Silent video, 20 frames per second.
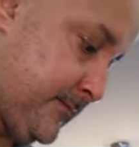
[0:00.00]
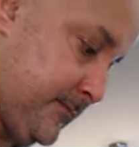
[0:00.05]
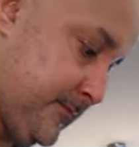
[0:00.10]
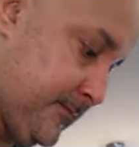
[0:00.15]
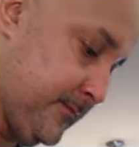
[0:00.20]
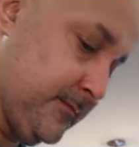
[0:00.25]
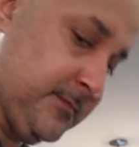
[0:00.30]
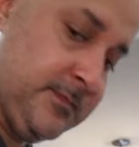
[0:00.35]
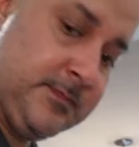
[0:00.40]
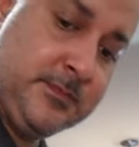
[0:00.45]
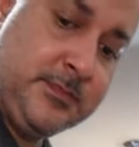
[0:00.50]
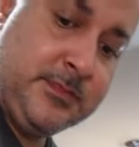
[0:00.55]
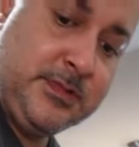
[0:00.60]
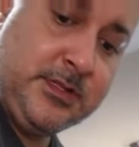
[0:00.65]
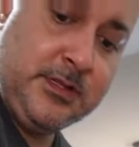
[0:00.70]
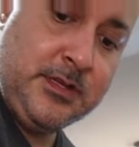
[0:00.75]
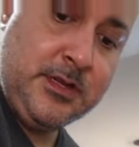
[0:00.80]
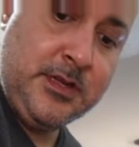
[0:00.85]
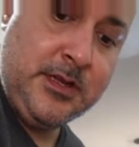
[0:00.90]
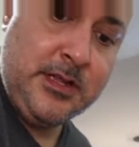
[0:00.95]

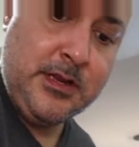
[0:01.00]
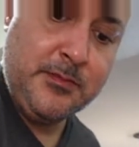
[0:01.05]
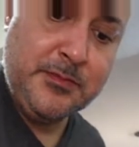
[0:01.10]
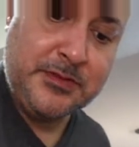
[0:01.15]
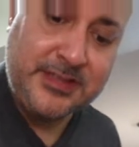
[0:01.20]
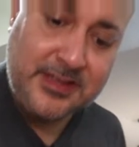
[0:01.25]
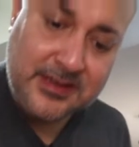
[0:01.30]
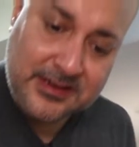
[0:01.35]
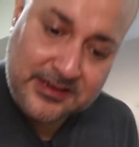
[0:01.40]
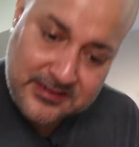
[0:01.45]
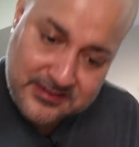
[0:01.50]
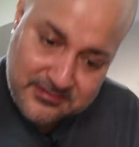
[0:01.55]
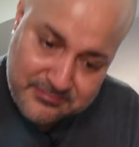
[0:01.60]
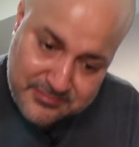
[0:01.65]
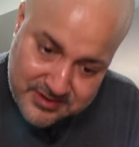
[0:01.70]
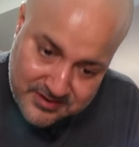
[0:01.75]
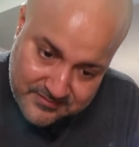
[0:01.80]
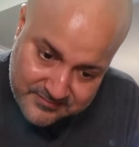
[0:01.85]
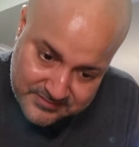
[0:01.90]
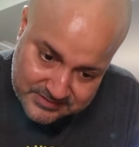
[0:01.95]
Let me take a little
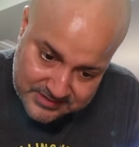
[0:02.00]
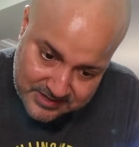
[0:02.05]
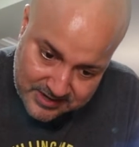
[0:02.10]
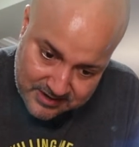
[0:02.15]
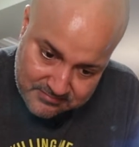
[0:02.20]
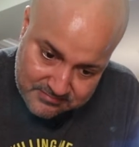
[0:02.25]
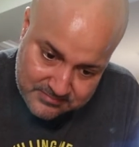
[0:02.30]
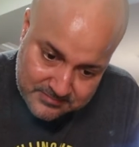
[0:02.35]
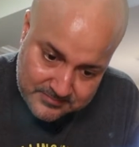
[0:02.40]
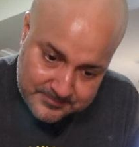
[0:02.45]
bit off the top.